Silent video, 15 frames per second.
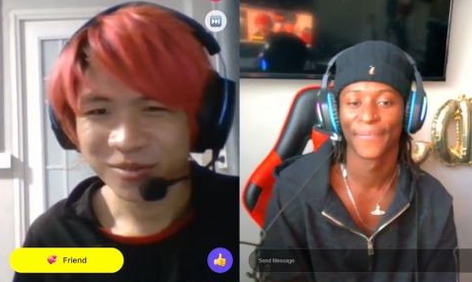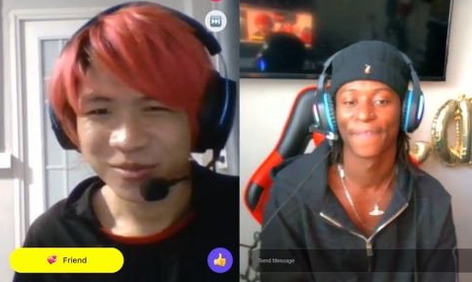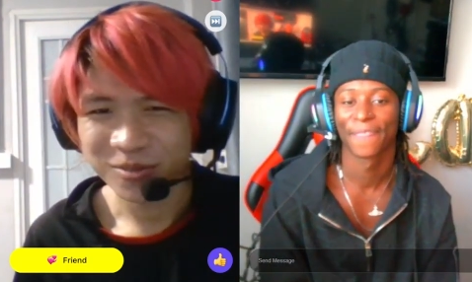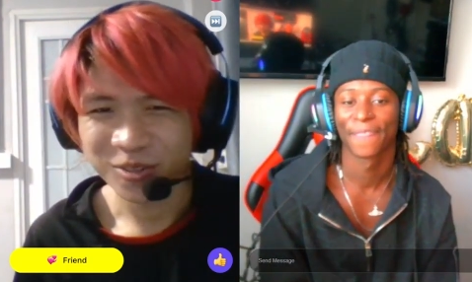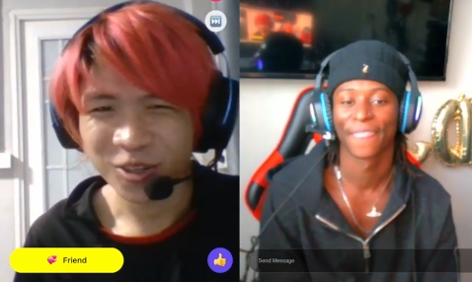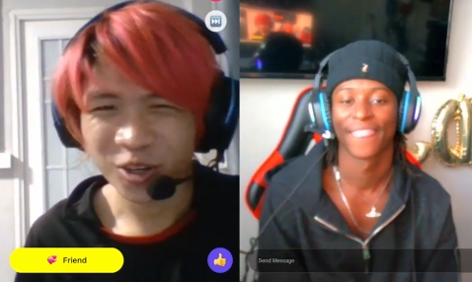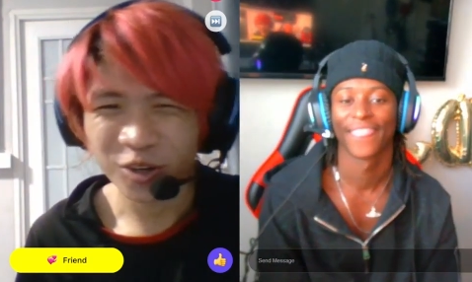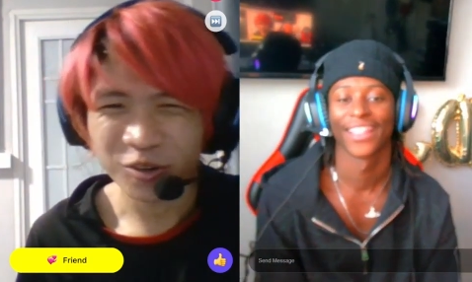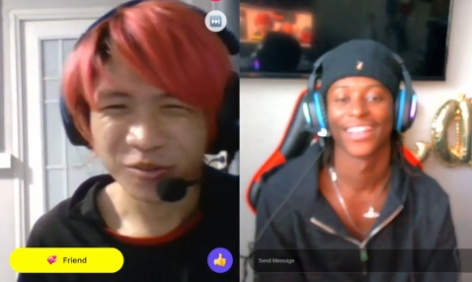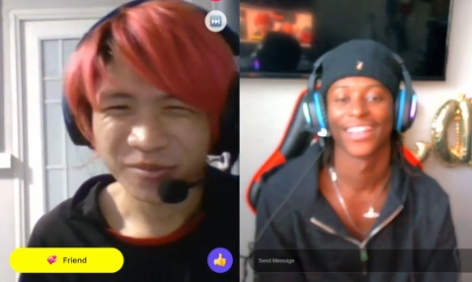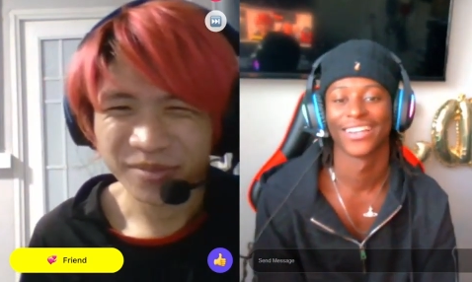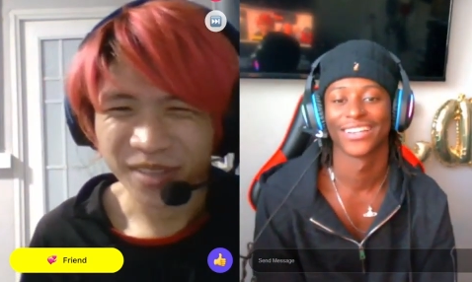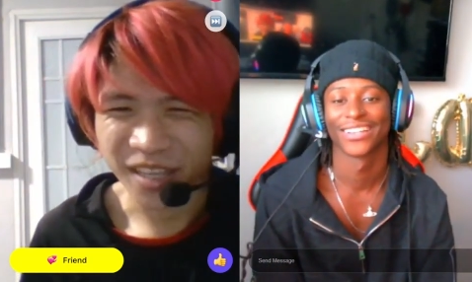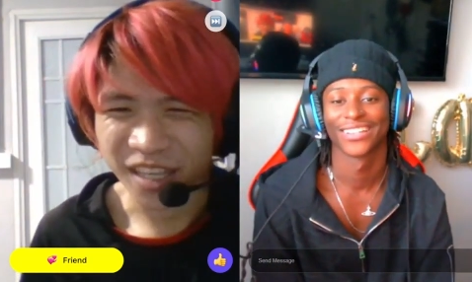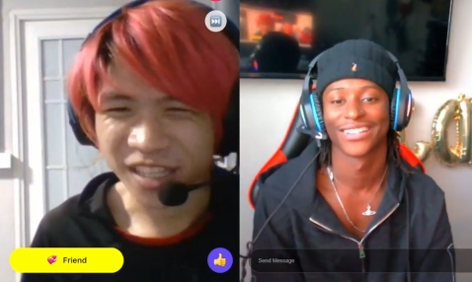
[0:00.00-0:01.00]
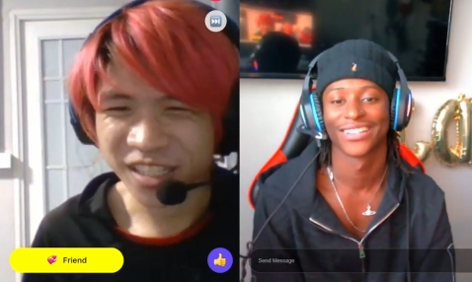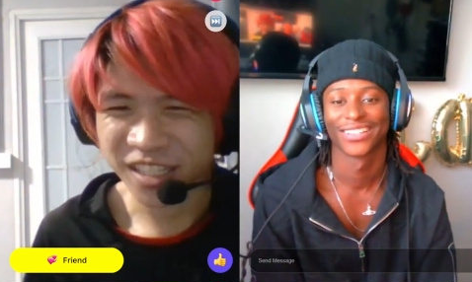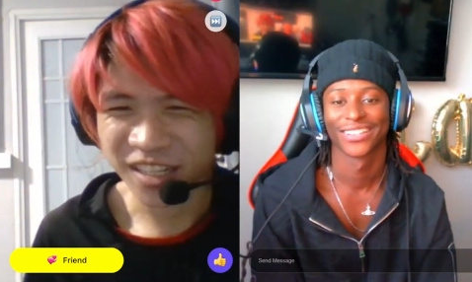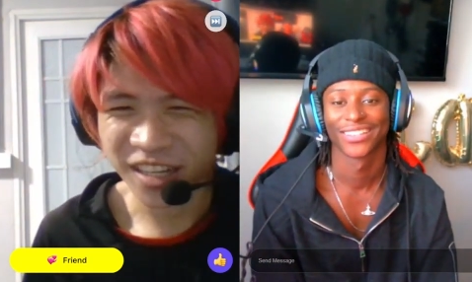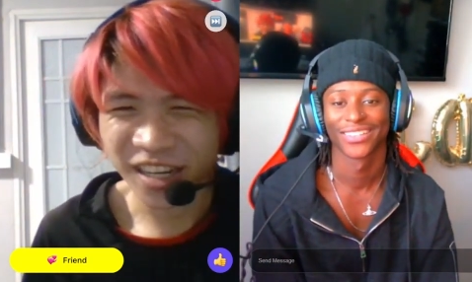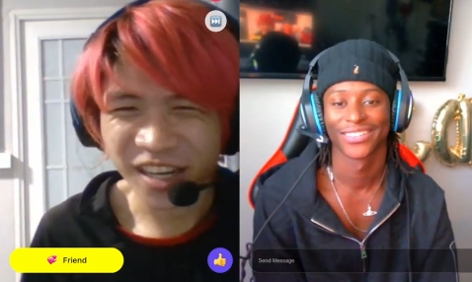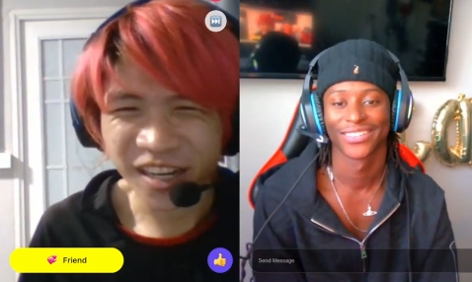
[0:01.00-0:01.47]
Speaker 1: you know,
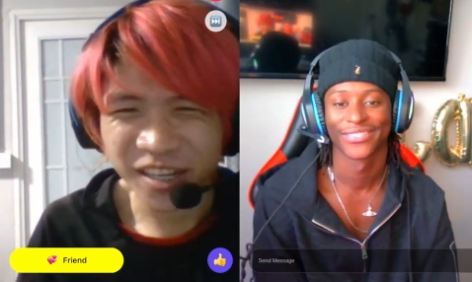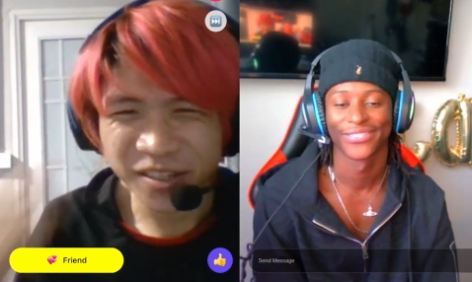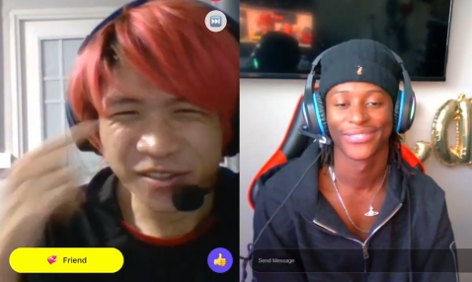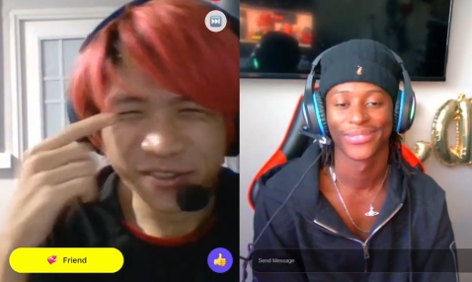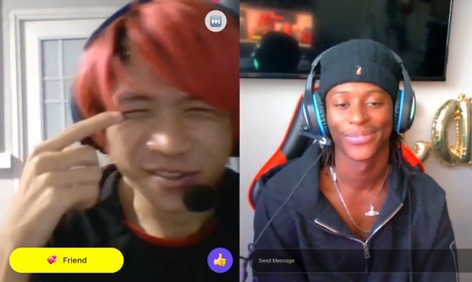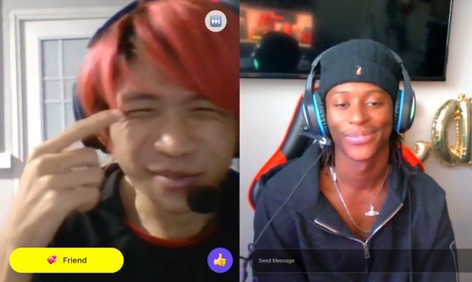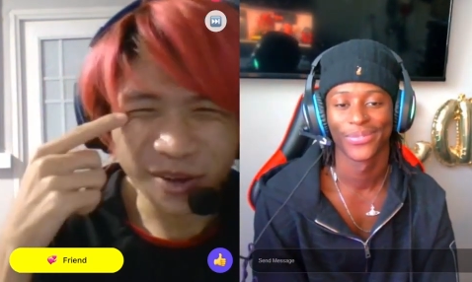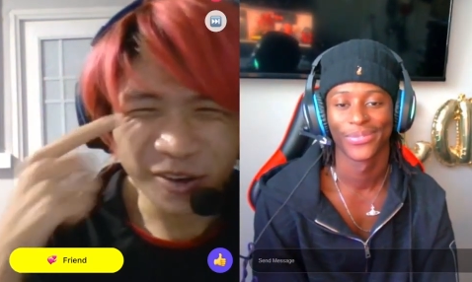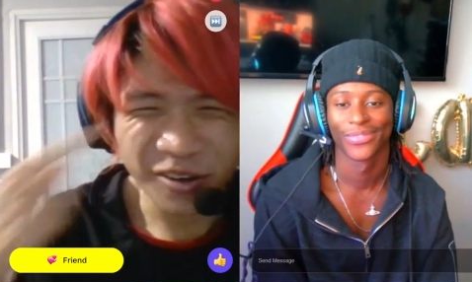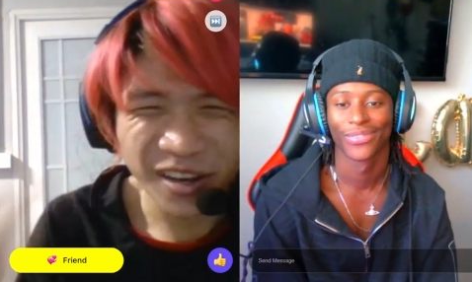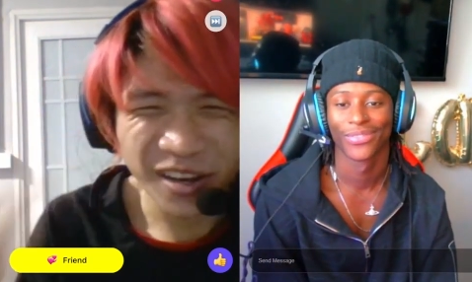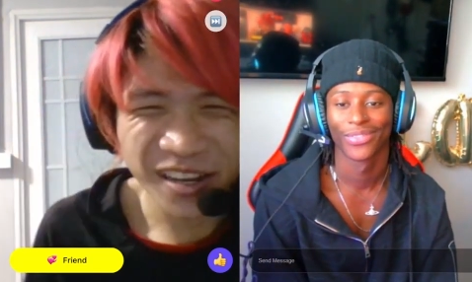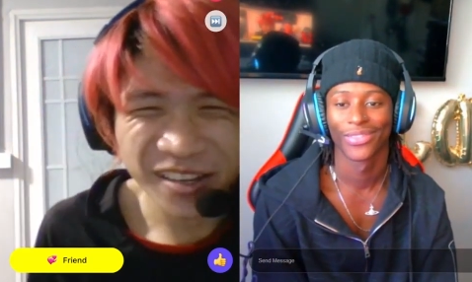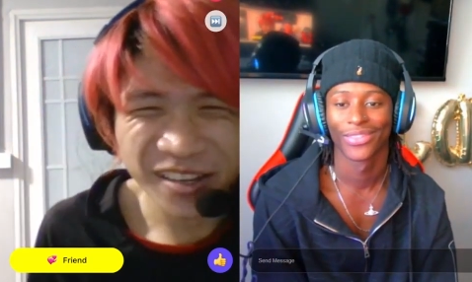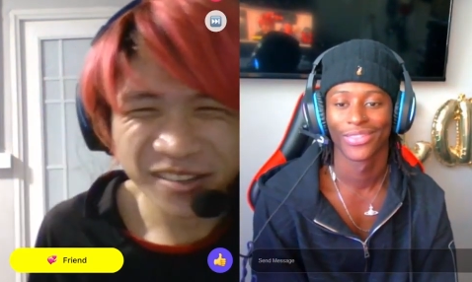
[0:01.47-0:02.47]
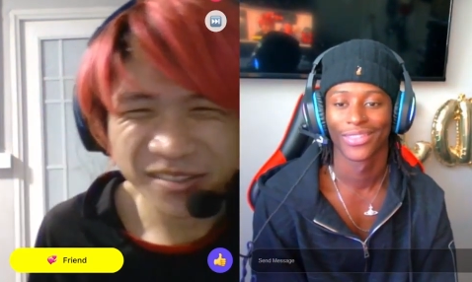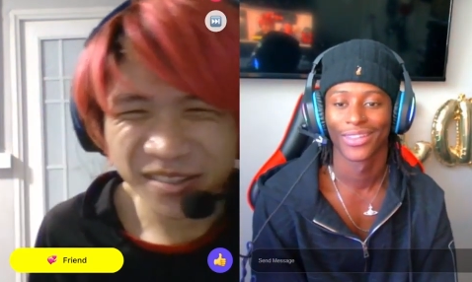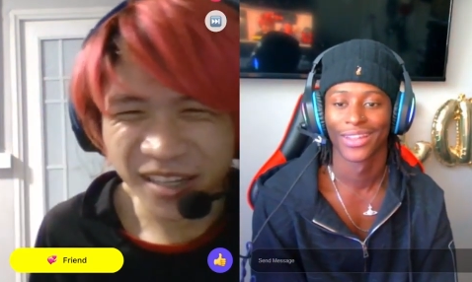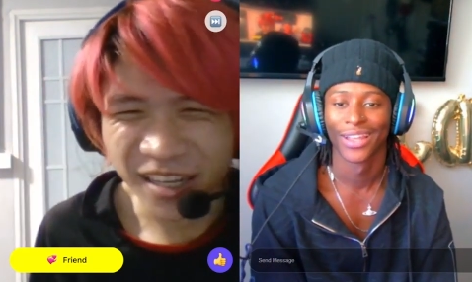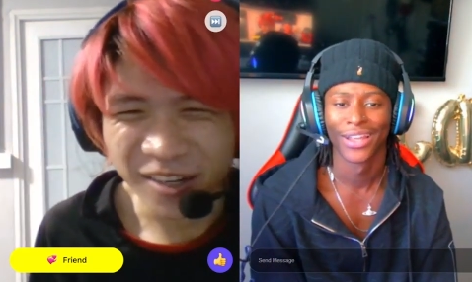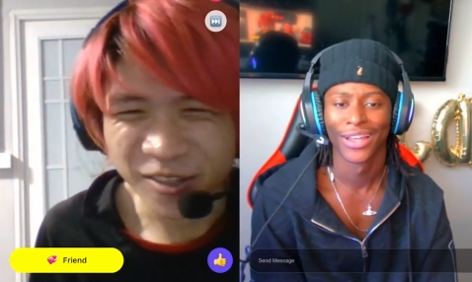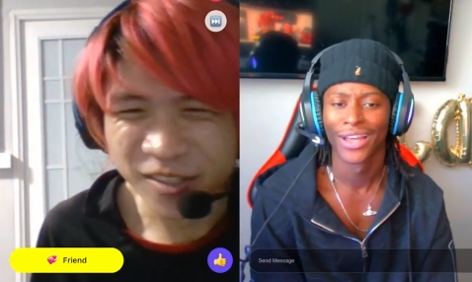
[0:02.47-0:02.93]
Asian eyes, small eyes,
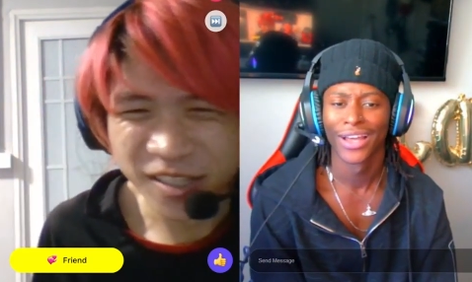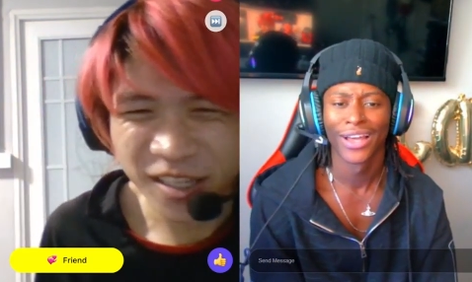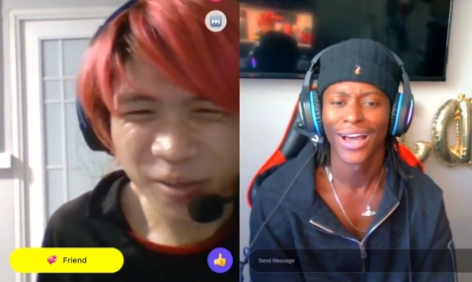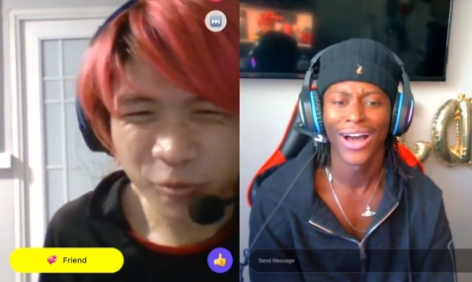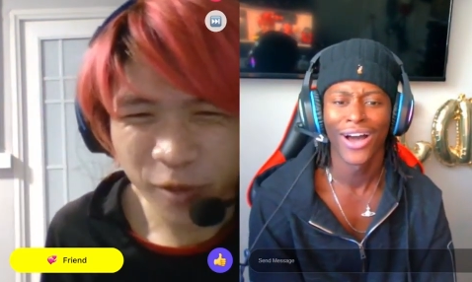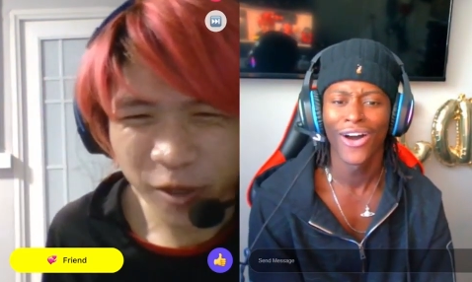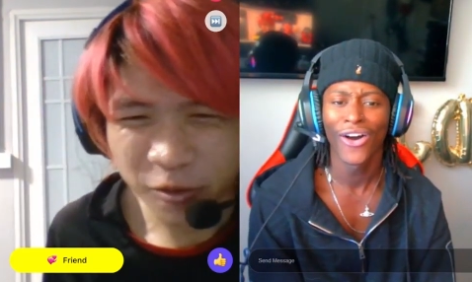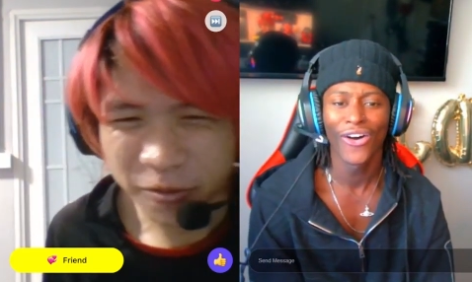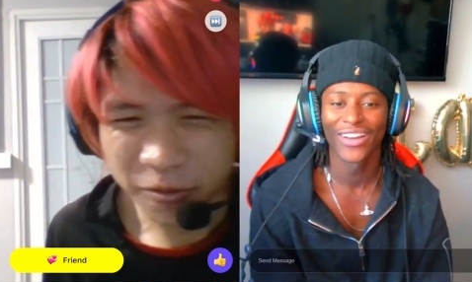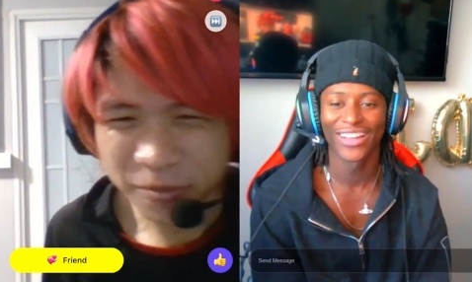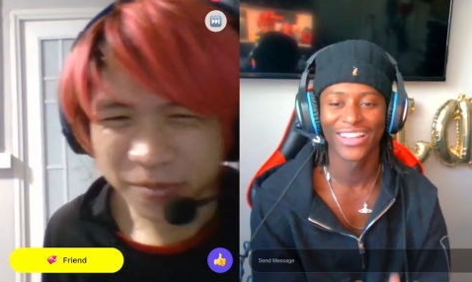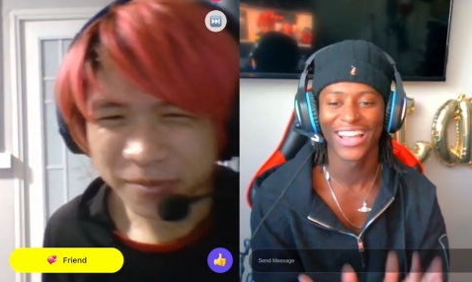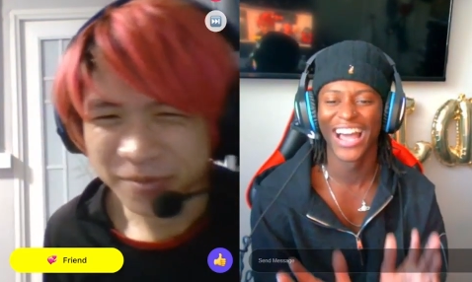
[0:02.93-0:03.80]
cannot see. Well. Oh.